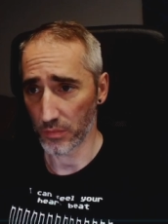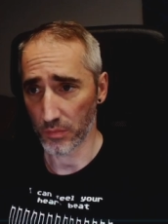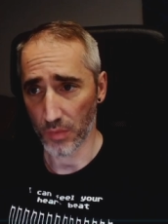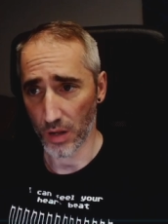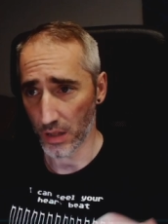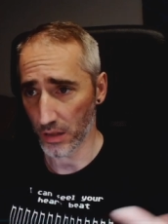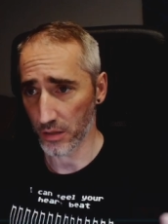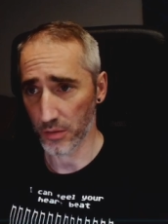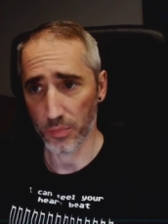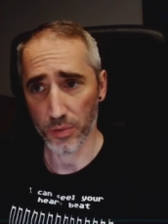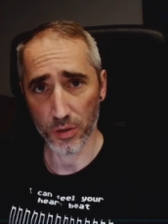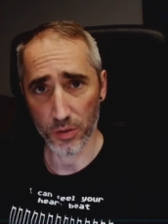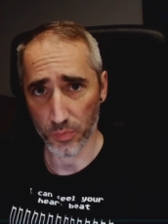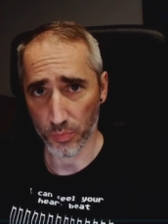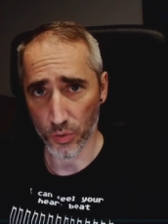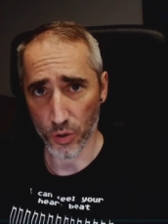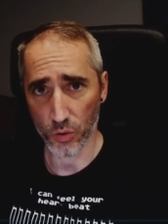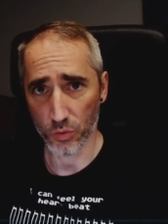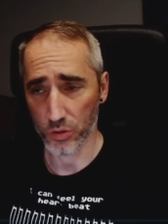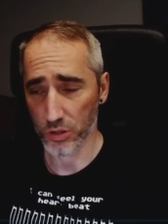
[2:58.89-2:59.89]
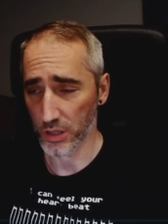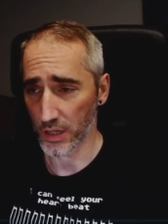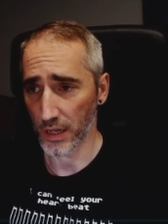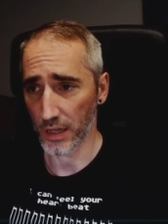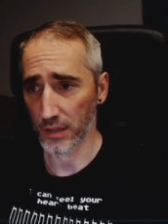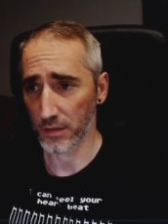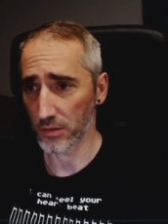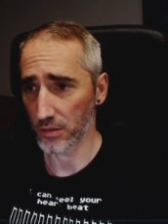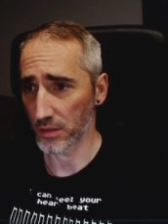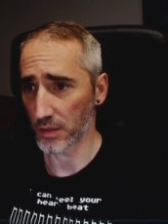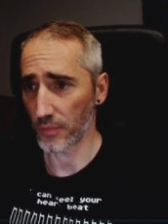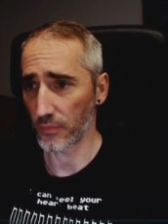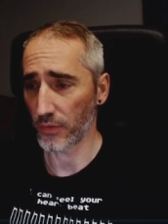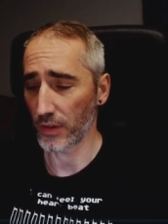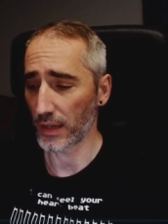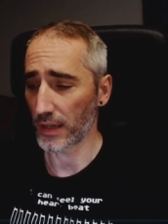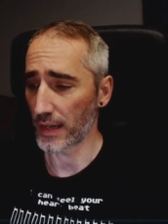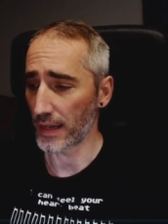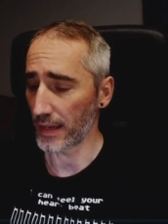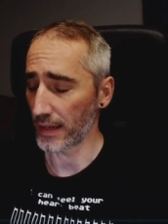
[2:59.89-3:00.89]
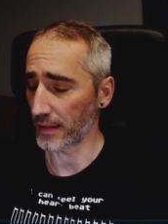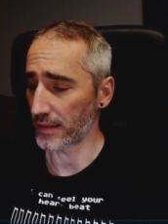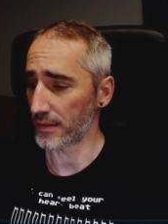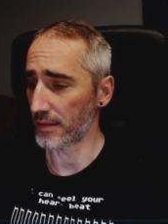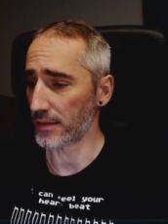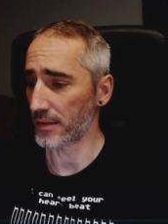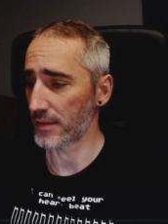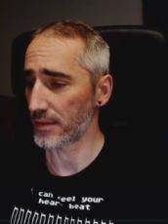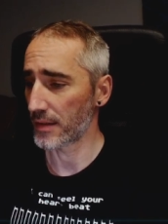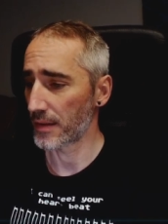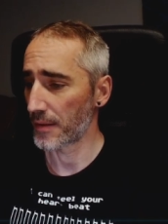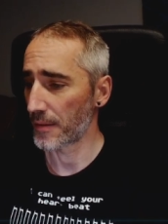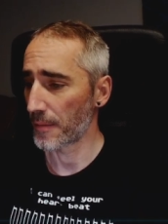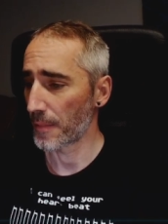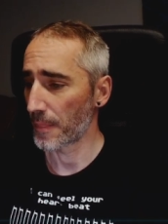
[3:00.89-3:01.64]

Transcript: multiple projects or something like this.